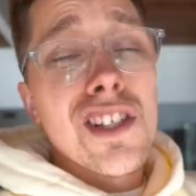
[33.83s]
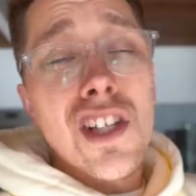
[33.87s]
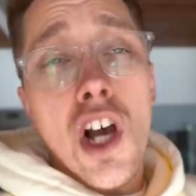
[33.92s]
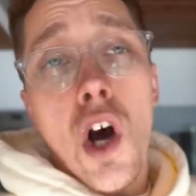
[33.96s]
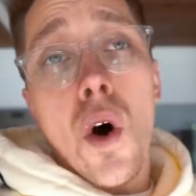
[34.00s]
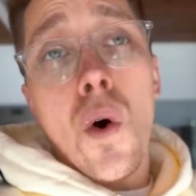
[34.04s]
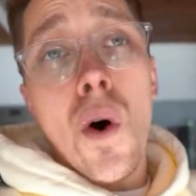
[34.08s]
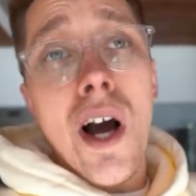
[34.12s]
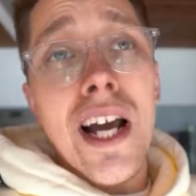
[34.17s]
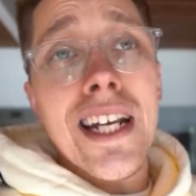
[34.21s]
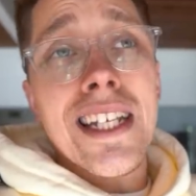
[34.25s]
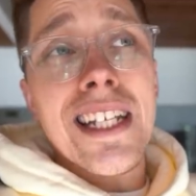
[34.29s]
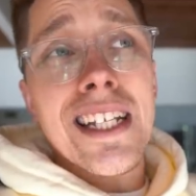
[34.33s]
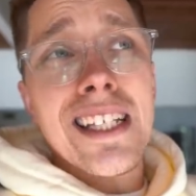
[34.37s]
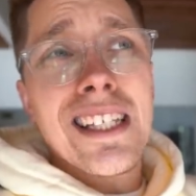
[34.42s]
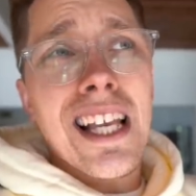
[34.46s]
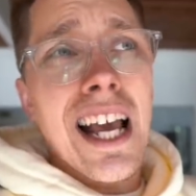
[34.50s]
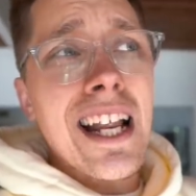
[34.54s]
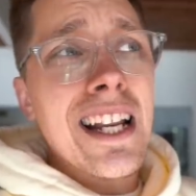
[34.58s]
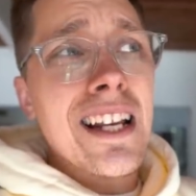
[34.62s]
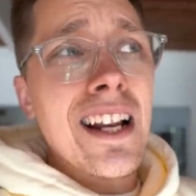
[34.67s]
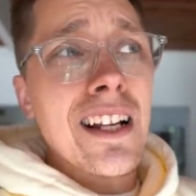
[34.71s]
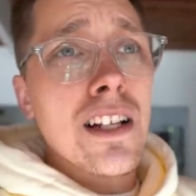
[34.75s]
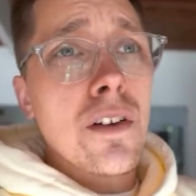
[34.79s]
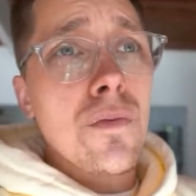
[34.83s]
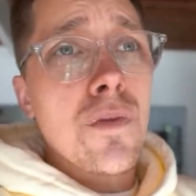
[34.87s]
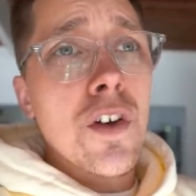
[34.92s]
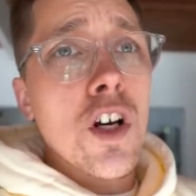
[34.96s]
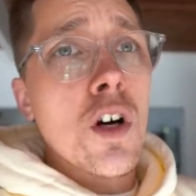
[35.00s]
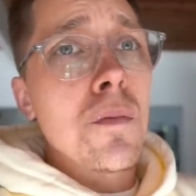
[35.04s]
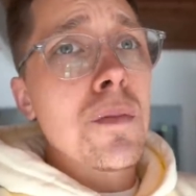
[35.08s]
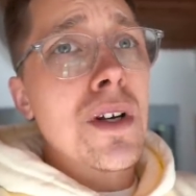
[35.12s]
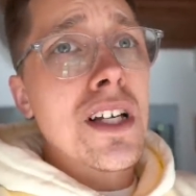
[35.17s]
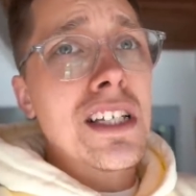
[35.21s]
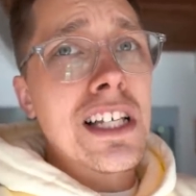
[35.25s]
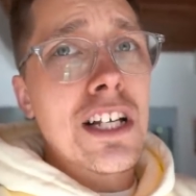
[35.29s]
So I decided not to
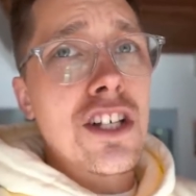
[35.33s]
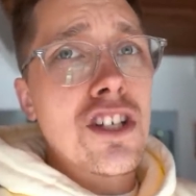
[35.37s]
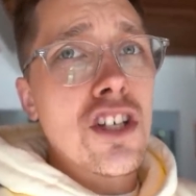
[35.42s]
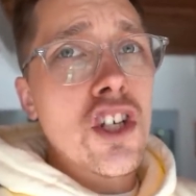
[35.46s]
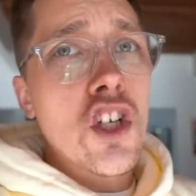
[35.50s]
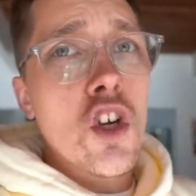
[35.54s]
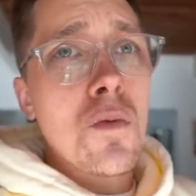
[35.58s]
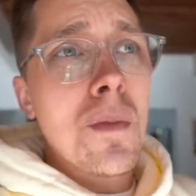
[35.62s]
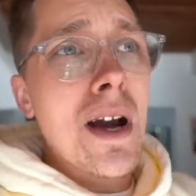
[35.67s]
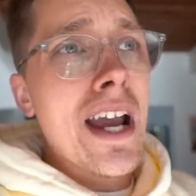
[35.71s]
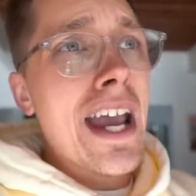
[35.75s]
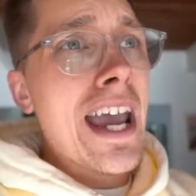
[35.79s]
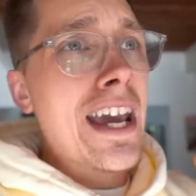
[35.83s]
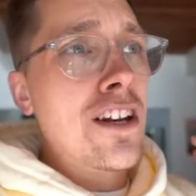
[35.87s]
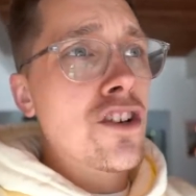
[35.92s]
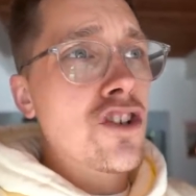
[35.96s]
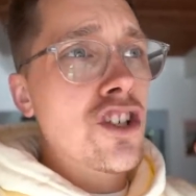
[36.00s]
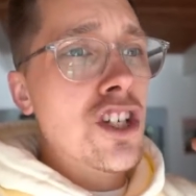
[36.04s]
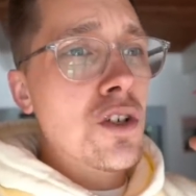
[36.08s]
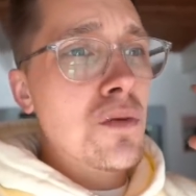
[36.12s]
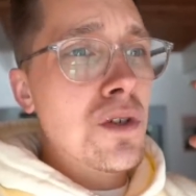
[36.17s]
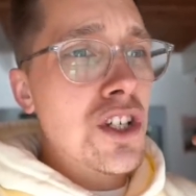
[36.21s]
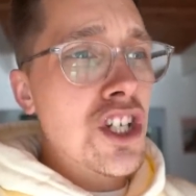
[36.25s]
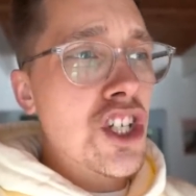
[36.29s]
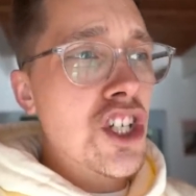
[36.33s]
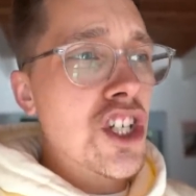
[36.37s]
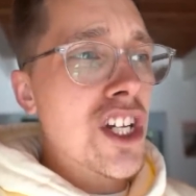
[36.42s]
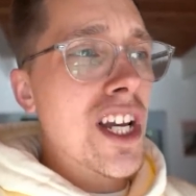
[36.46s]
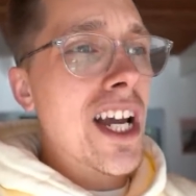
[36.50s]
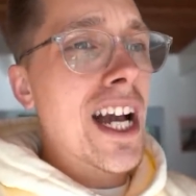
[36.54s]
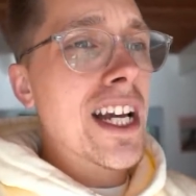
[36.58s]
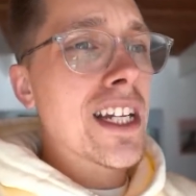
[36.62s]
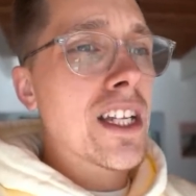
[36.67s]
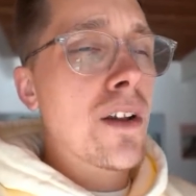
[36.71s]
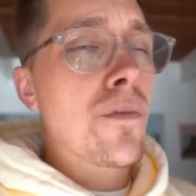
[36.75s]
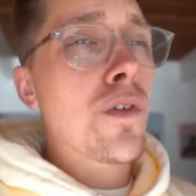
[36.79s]
film because I just knew my energy was shit.
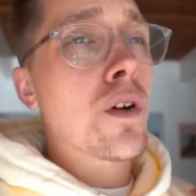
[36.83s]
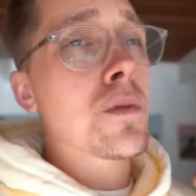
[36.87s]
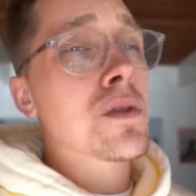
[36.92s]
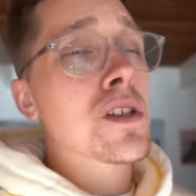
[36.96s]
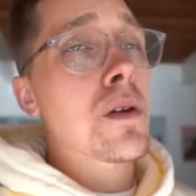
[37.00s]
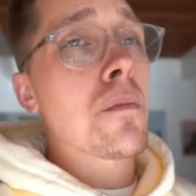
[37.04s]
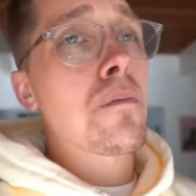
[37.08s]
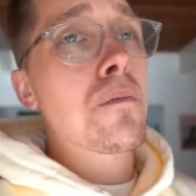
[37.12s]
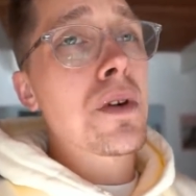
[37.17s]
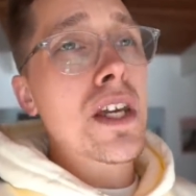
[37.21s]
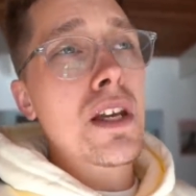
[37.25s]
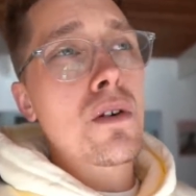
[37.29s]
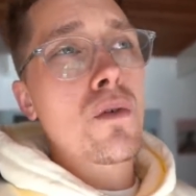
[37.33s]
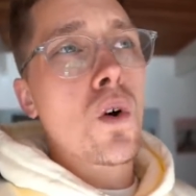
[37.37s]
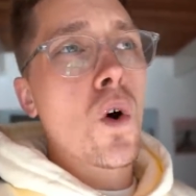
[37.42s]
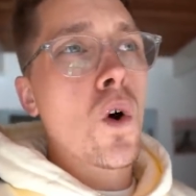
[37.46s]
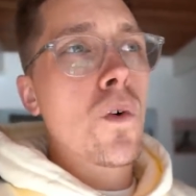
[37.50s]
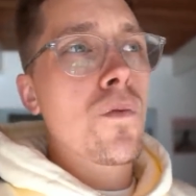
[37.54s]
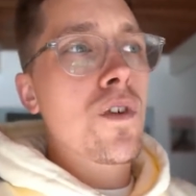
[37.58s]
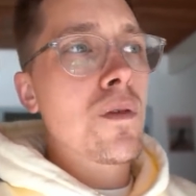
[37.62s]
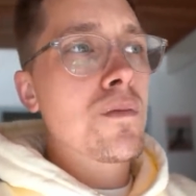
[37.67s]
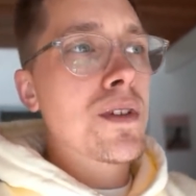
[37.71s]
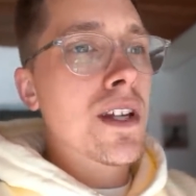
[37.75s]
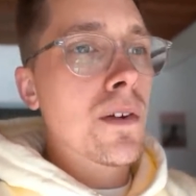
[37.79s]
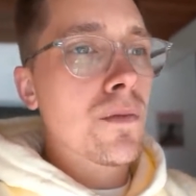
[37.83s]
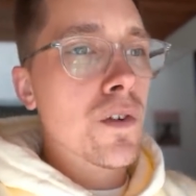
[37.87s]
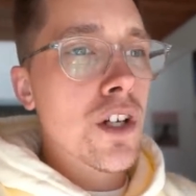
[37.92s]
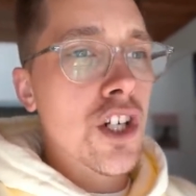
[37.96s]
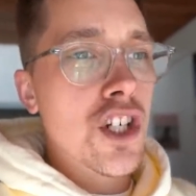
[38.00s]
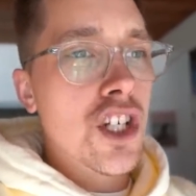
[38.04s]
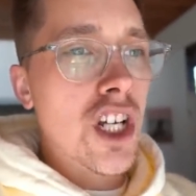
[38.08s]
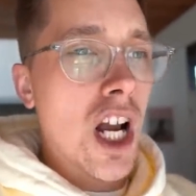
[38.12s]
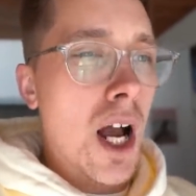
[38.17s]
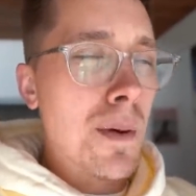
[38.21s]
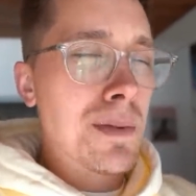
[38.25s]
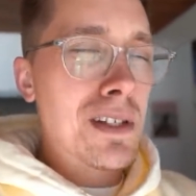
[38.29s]
I did film some B-roll from different
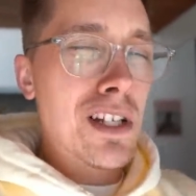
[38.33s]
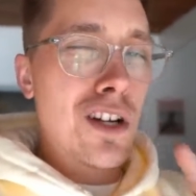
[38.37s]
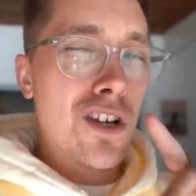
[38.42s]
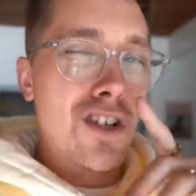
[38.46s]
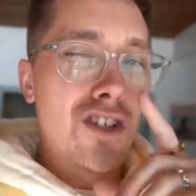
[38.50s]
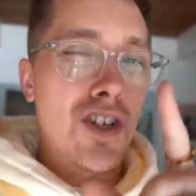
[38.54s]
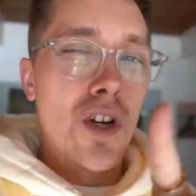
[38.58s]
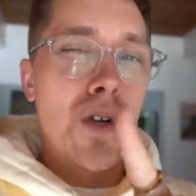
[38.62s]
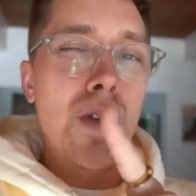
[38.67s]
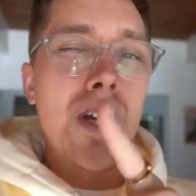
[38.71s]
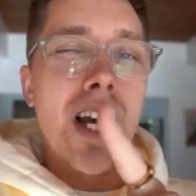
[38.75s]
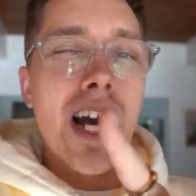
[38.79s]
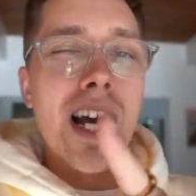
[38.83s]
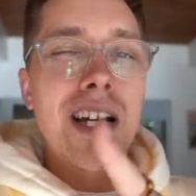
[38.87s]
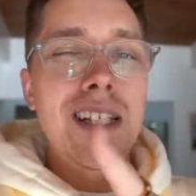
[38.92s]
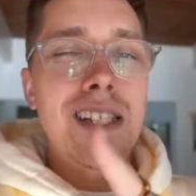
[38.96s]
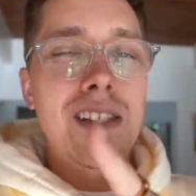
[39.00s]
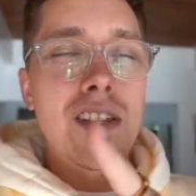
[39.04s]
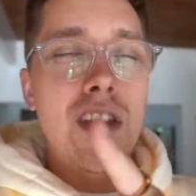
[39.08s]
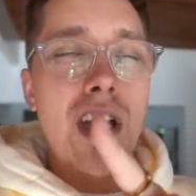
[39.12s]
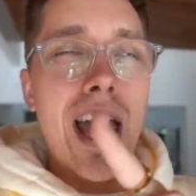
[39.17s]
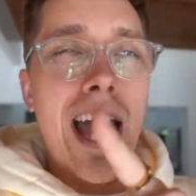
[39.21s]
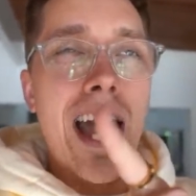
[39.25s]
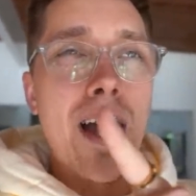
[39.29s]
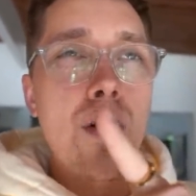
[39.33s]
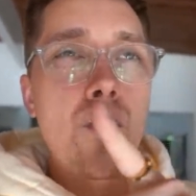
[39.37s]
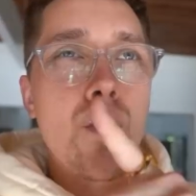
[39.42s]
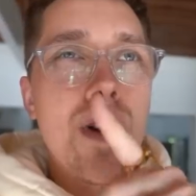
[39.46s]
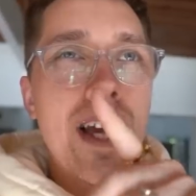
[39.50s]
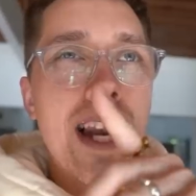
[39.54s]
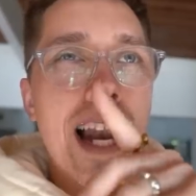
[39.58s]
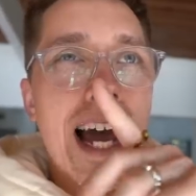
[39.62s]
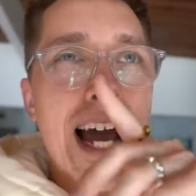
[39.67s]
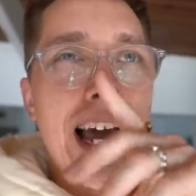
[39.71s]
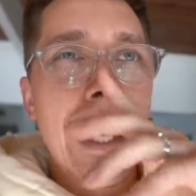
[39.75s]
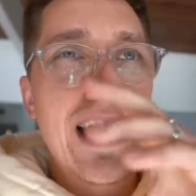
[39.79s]
shops and I'll show you guys that
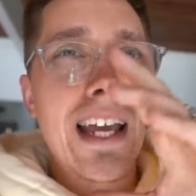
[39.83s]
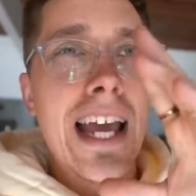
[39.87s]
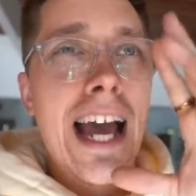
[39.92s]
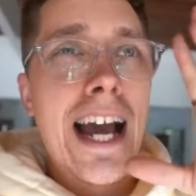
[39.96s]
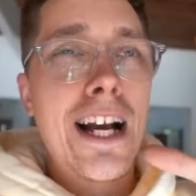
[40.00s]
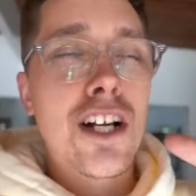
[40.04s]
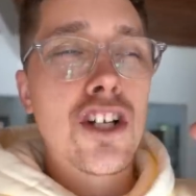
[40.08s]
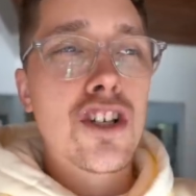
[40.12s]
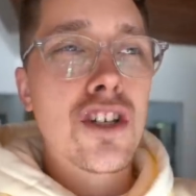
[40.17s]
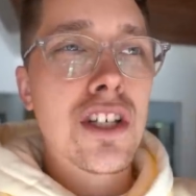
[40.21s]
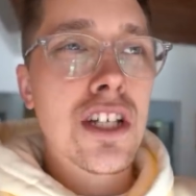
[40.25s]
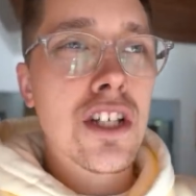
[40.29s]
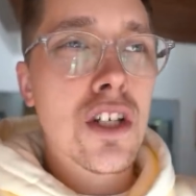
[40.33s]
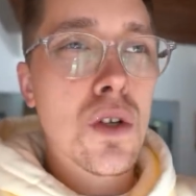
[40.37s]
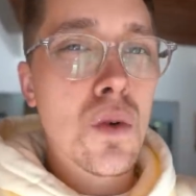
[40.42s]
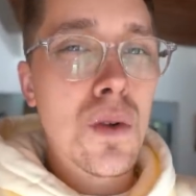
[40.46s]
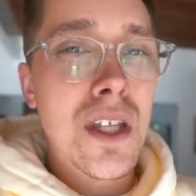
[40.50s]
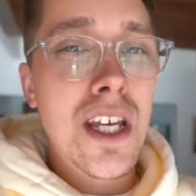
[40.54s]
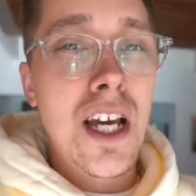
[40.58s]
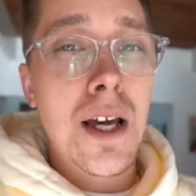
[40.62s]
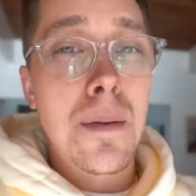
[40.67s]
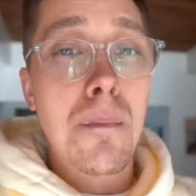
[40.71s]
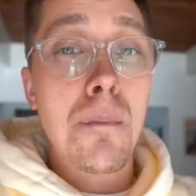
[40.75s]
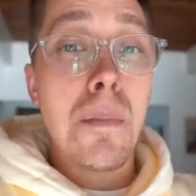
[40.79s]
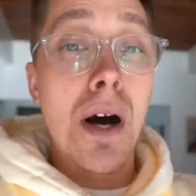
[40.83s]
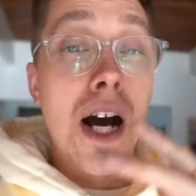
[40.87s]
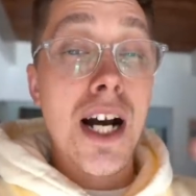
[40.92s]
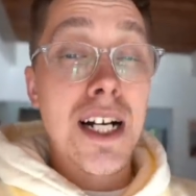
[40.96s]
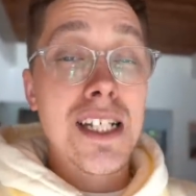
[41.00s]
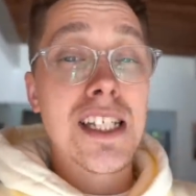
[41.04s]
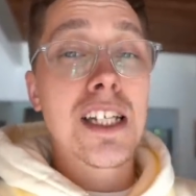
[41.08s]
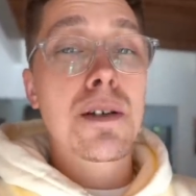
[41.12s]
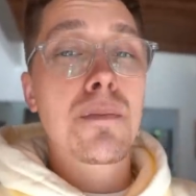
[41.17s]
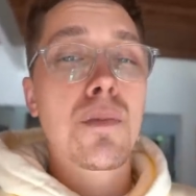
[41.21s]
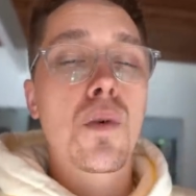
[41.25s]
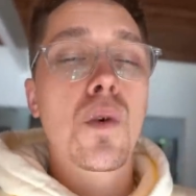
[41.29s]
when I actually do the unboxing
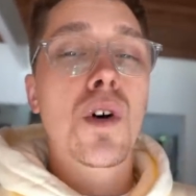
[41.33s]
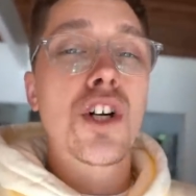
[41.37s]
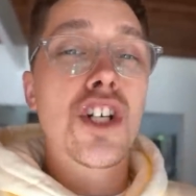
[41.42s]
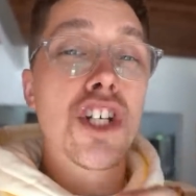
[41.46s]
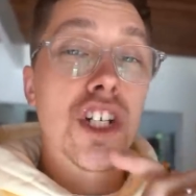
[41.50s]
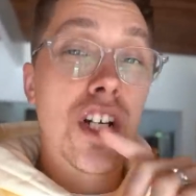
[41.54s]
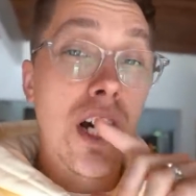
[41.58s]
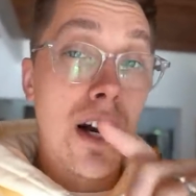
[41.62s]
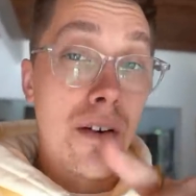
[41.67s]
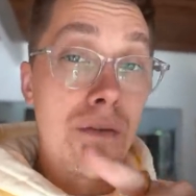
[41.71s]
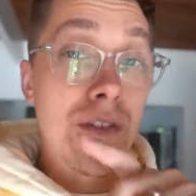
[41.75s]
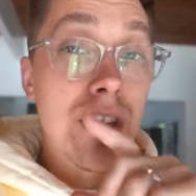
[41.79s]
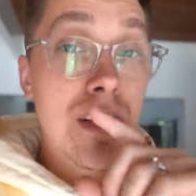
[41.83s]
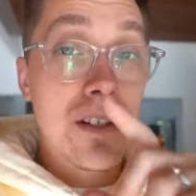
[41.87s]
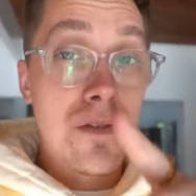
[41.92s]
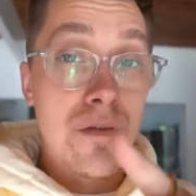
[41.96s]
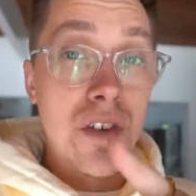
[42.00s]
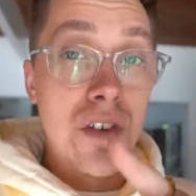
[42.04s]
unboxing portion of this